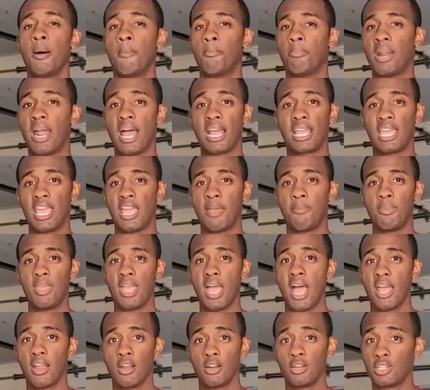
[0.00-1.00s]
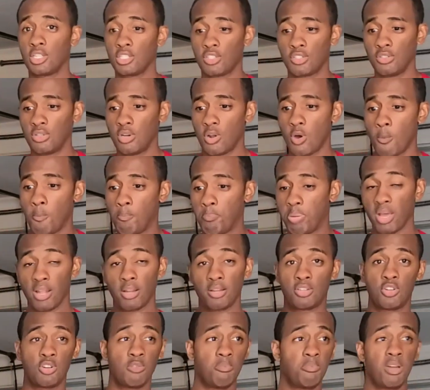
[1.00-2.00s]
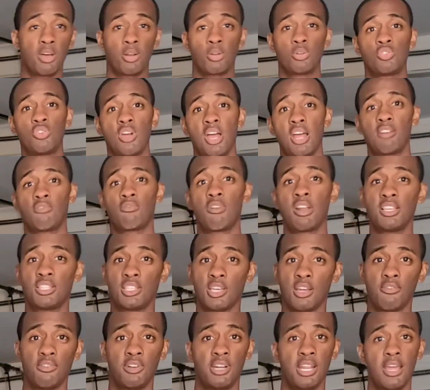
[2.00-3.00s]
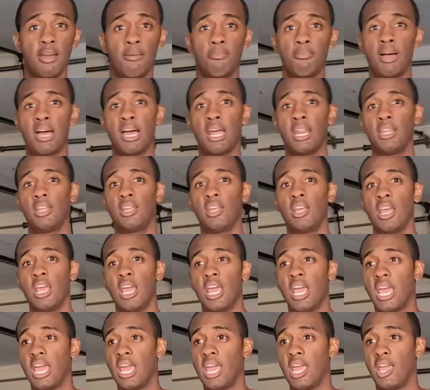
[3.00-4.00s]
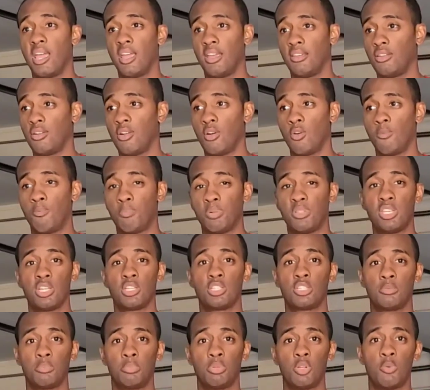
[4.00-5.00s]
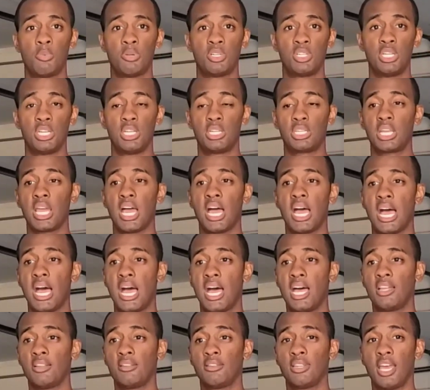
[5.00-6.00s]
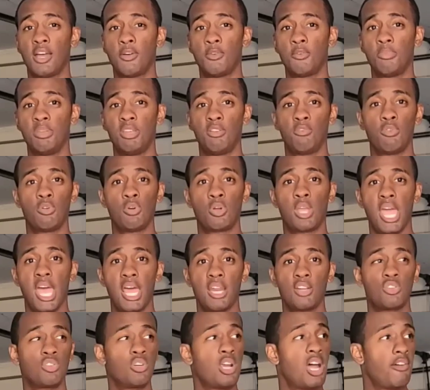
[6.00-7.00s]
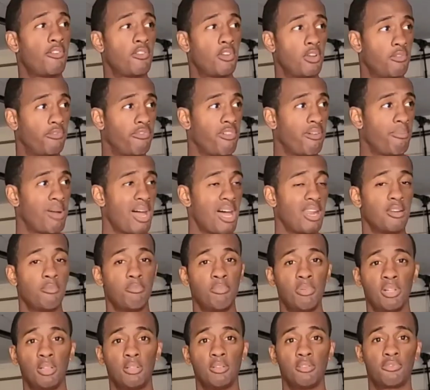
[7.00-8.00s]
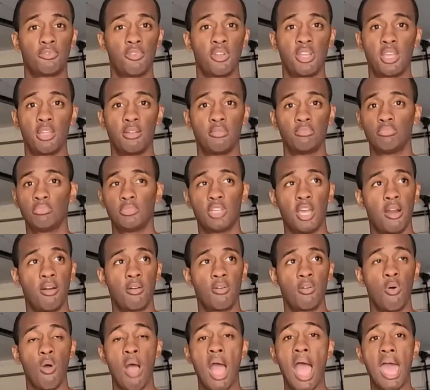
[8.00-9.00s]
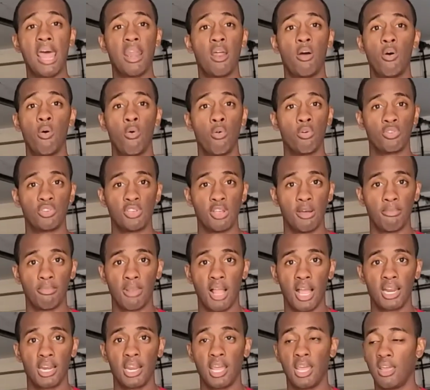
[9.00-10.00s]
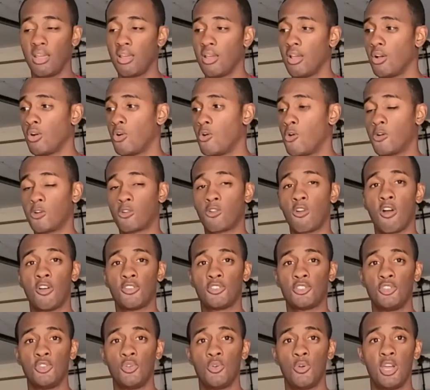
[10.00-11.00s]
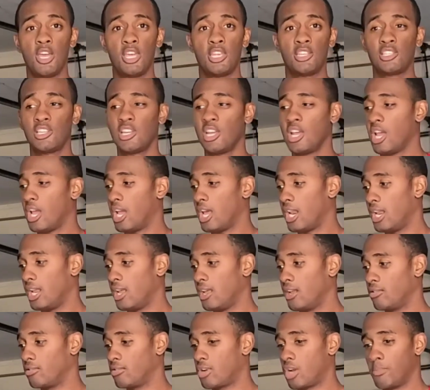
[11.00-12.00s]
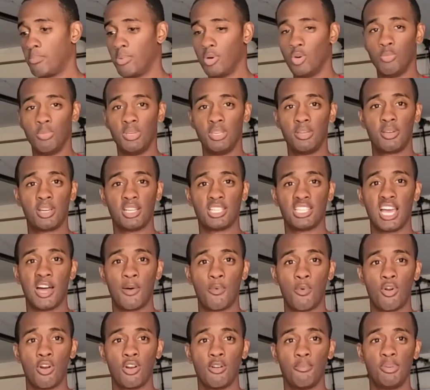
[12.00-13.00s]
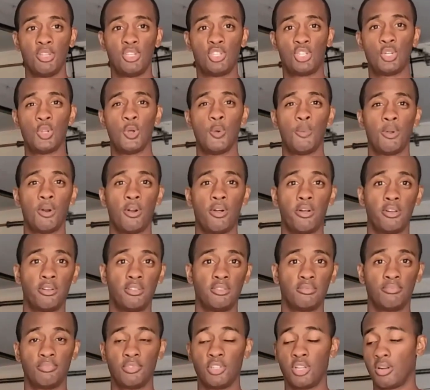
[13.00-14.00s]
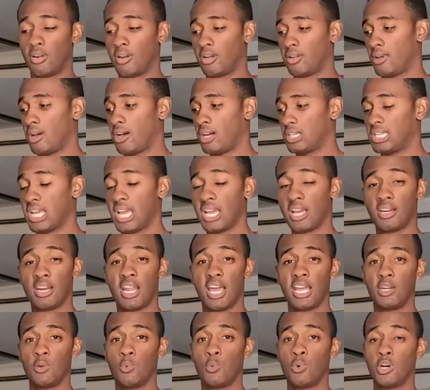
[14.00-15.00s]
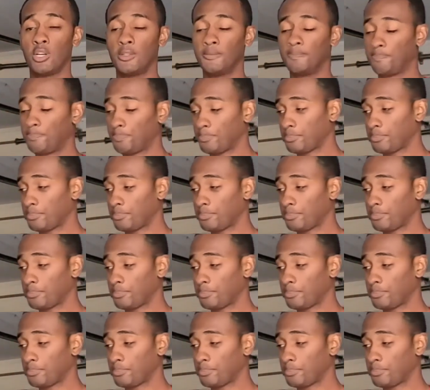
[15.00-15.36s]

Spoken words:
but I can't be out here just, pedal to the metal trying to race every damn body and, potentially blow my shit sky high. That would be real catastrophic if I'm out in the middle of freaking, I don't know, Idaho or something like that, going across the US and kaboom me because I want to be stupid on a tank of 91.